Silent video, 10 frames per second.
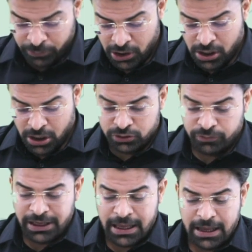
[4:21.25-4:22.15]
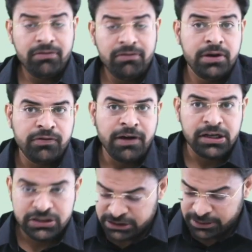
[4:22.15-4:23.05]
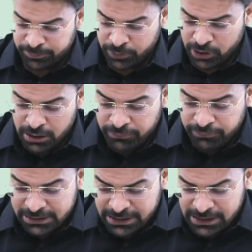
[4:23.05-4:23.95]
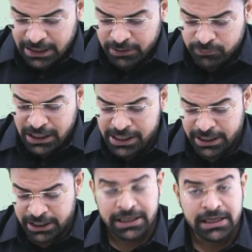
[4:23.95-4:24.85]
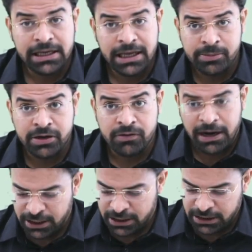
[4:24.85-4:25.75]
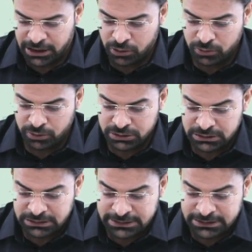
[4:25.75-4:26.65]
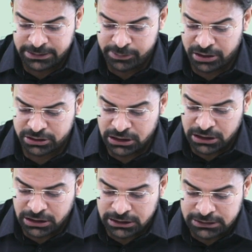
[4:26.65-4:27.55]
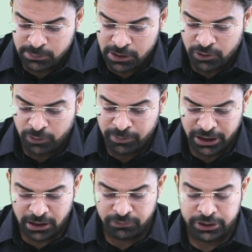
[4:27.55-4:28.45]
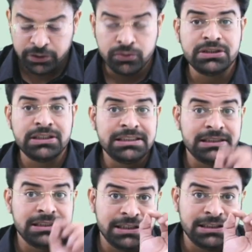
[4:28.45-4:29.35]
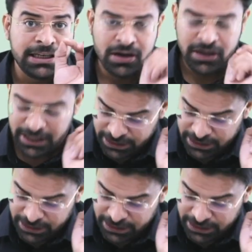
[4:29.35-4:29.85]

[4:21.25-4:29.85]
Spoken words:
So we have defined a system. We say that 1 degree can be divided into 60 minutes. The symbol for minute we use is this single dash.